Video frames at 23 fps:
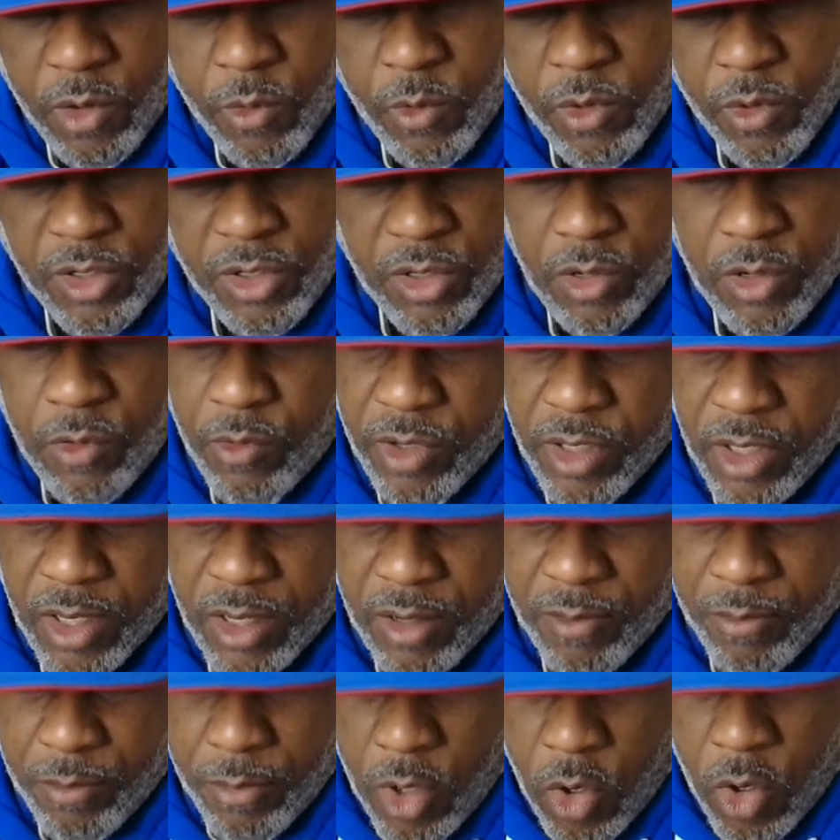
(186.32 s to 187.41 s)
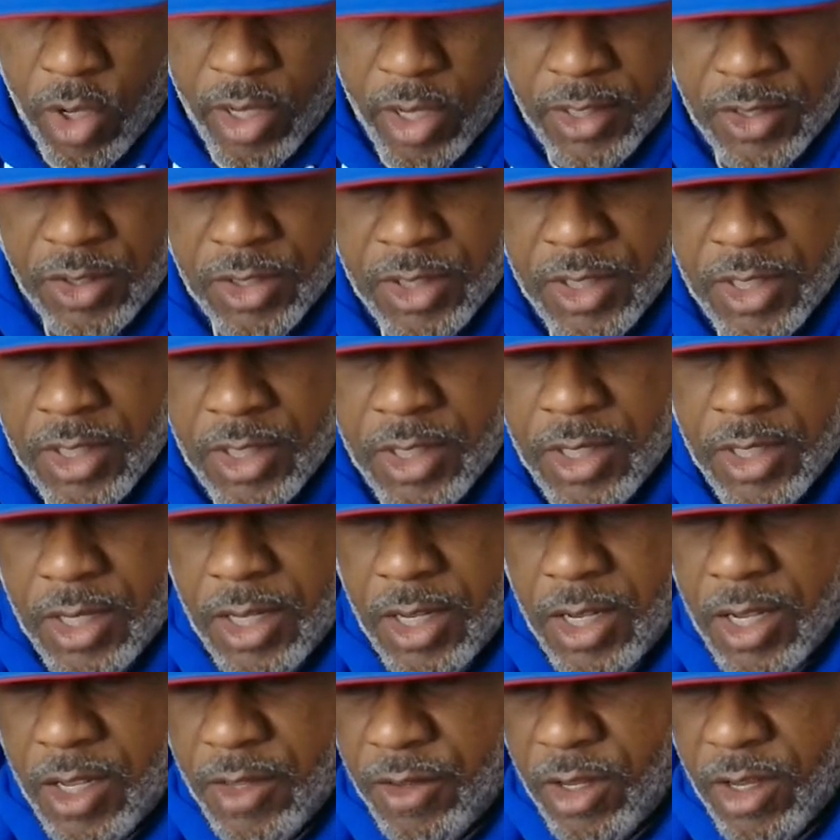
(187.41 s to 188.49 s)
we're doing with young boys.
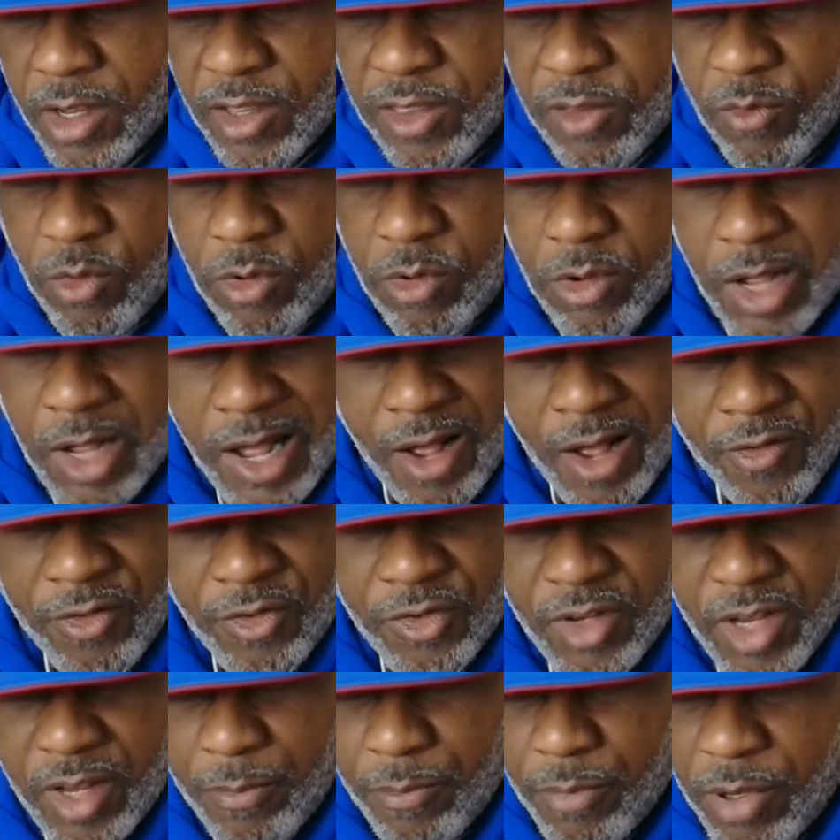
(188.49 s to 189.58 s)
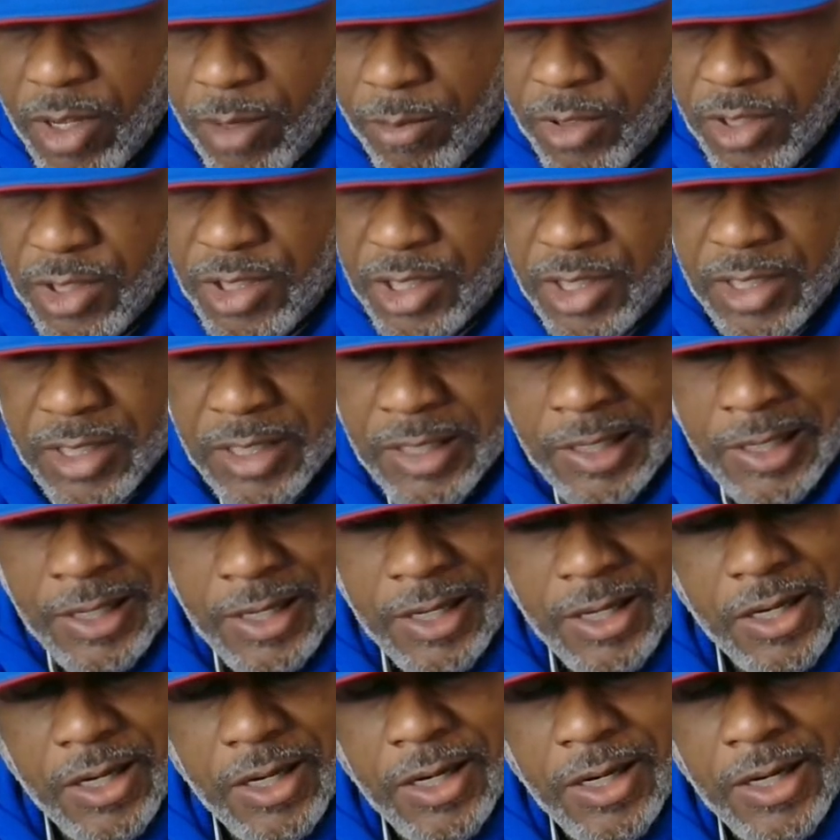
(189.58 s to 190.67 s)
Uh, the other will offset publishing.
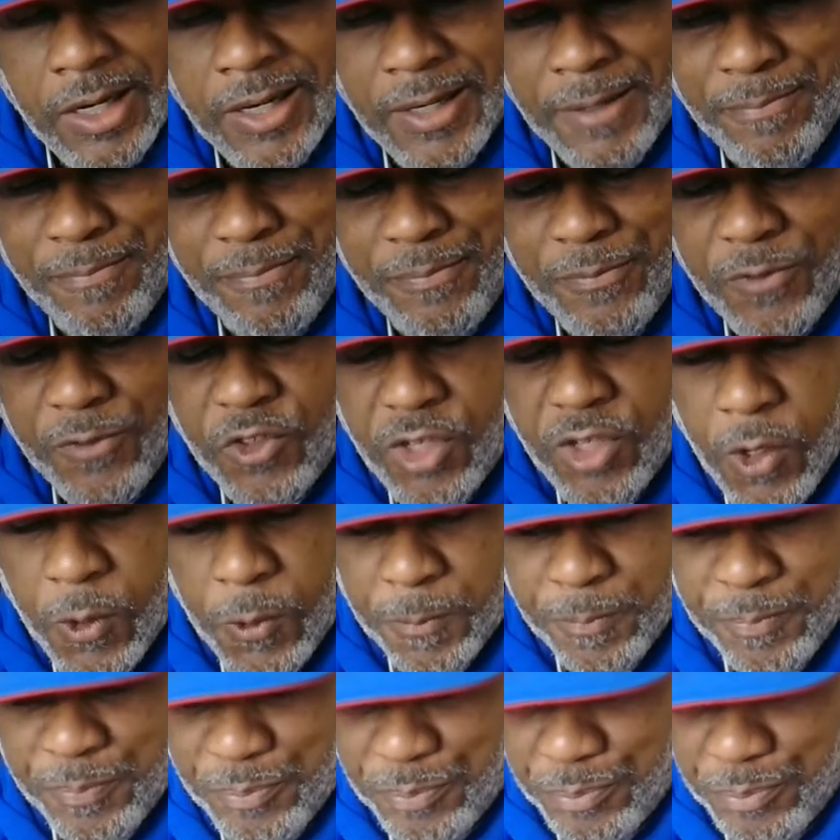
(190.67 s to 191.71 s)
Um, so